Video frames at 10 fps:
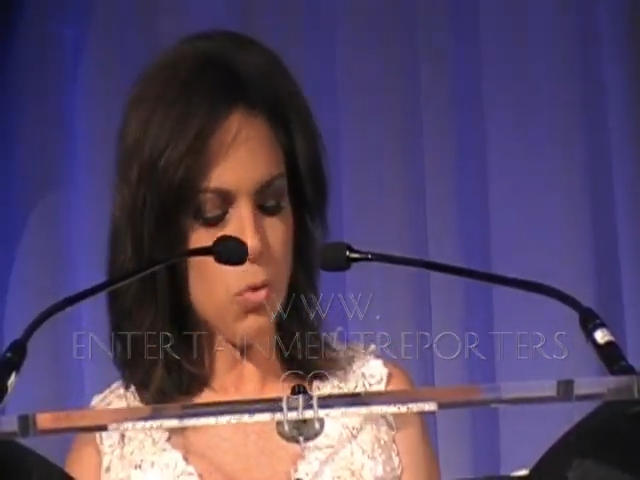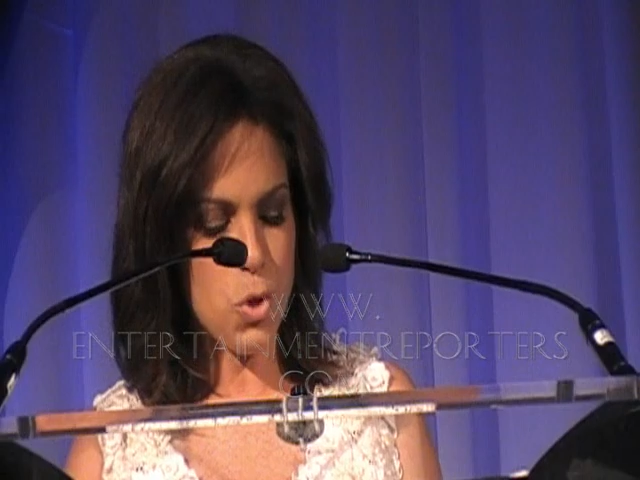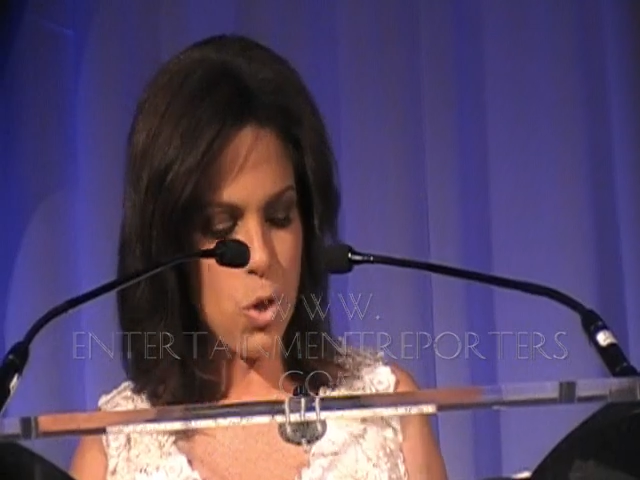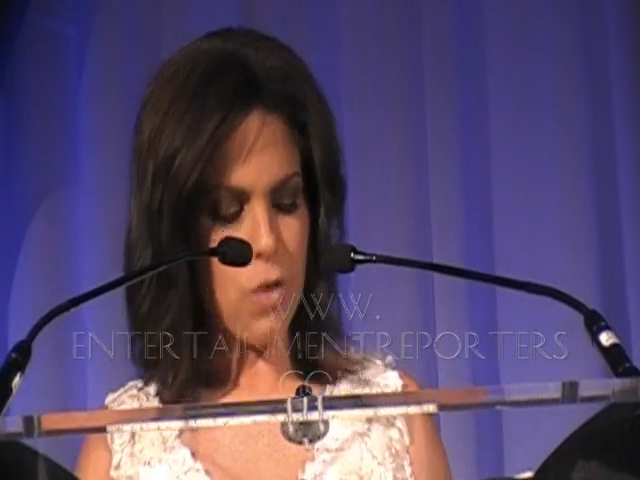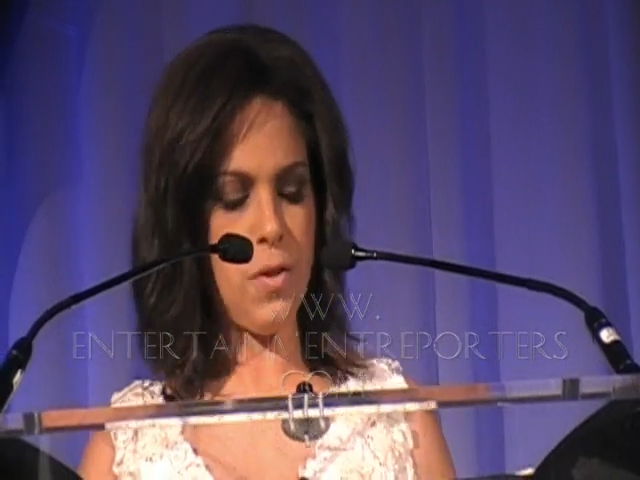through
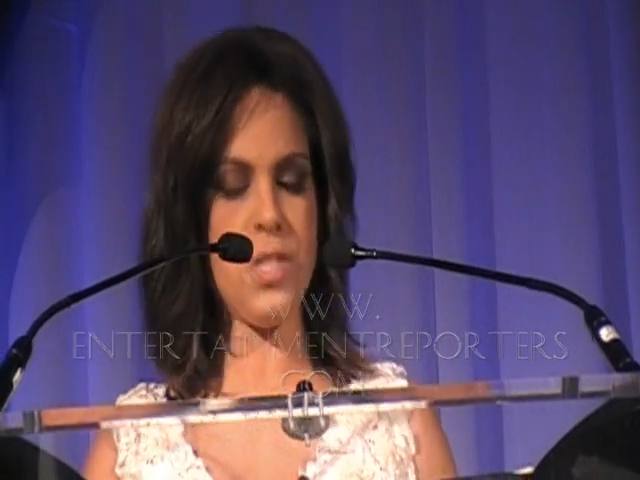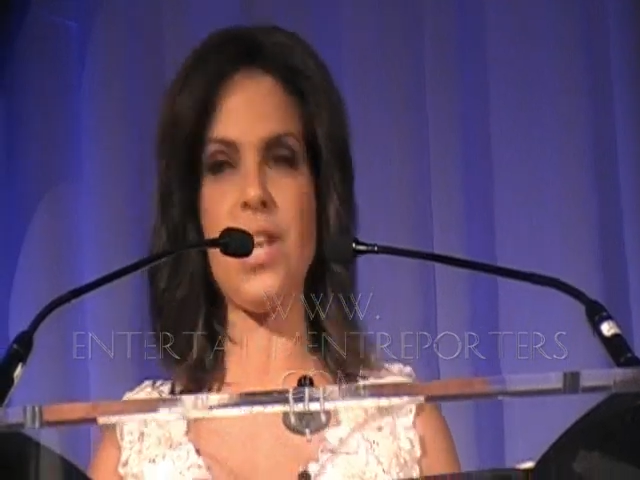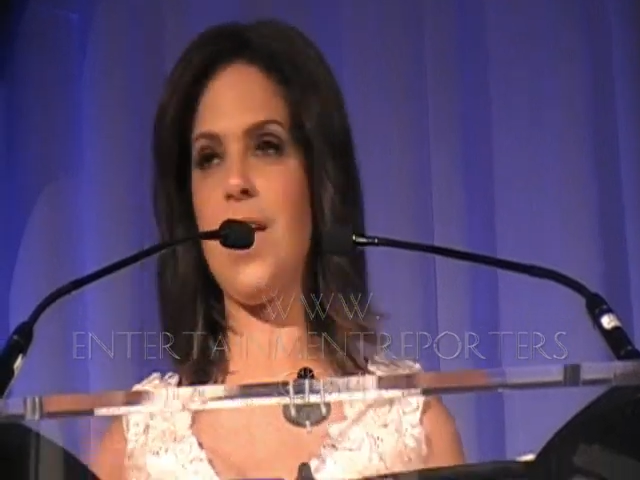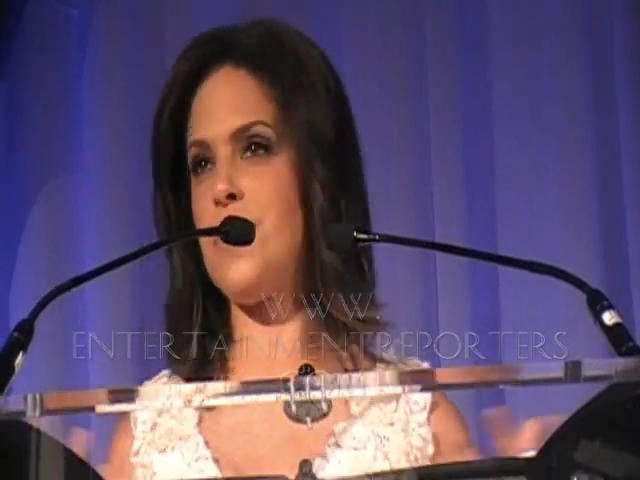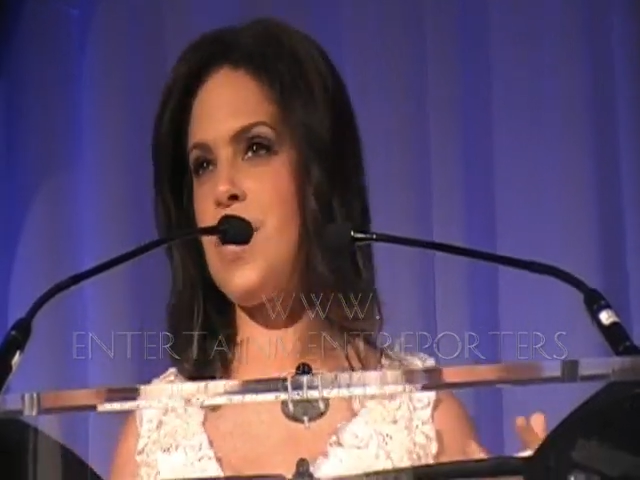service.
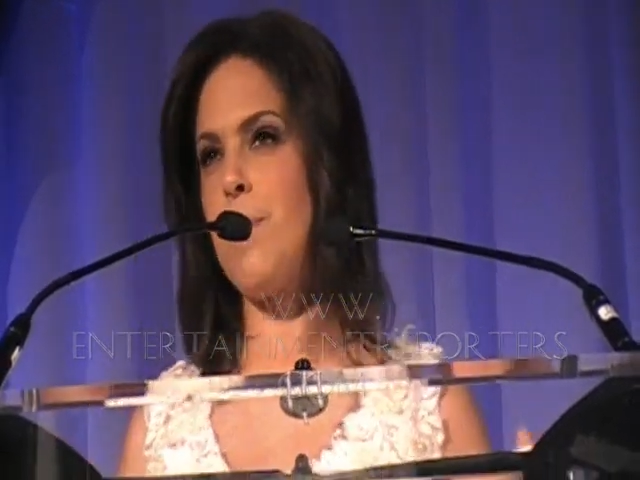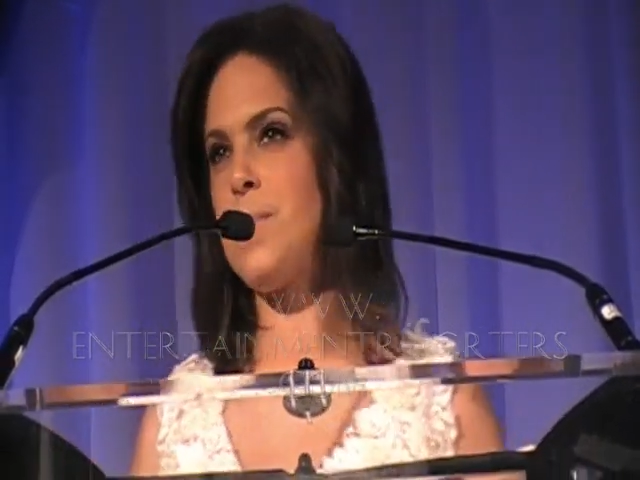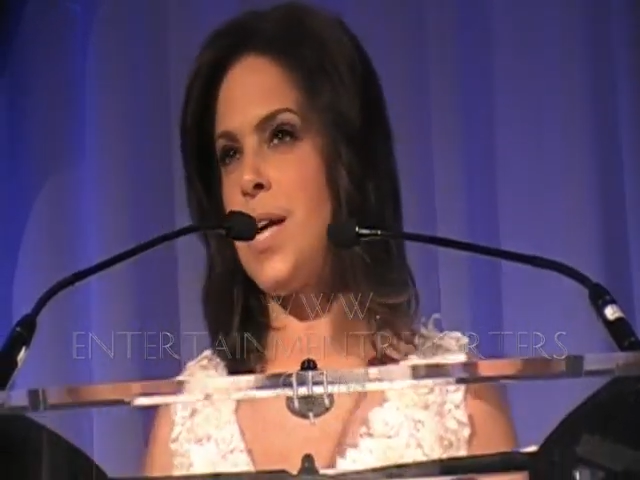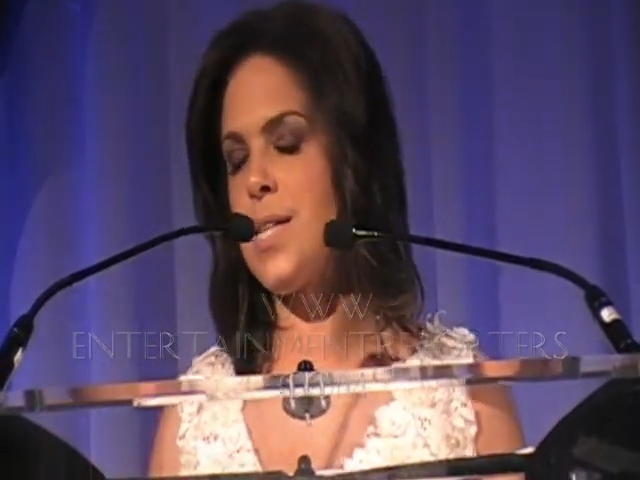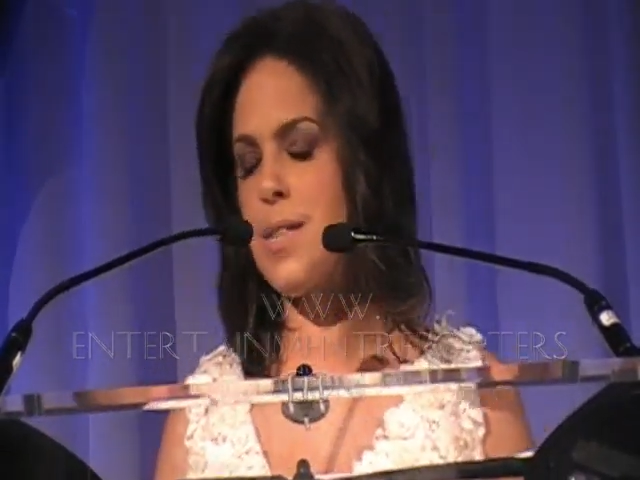It gives
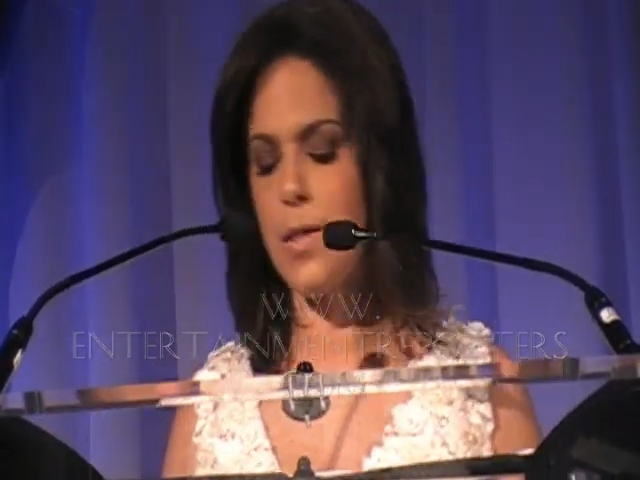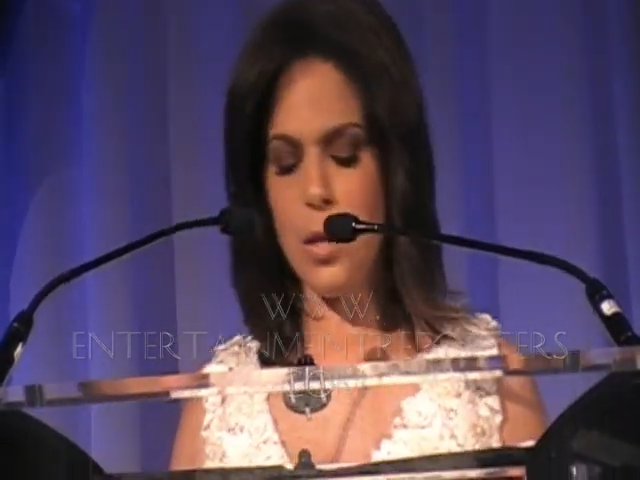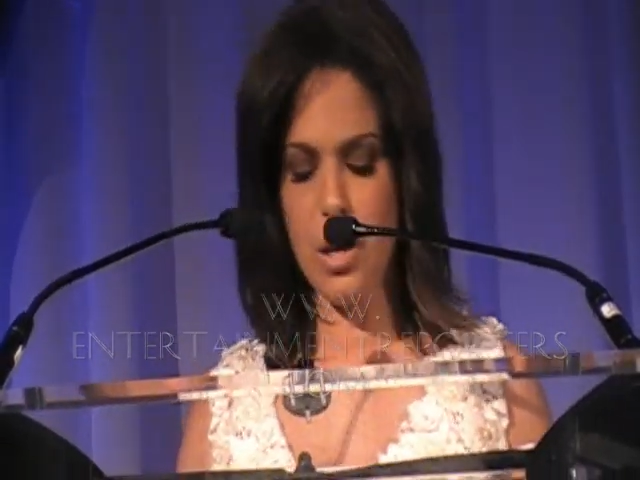updates on the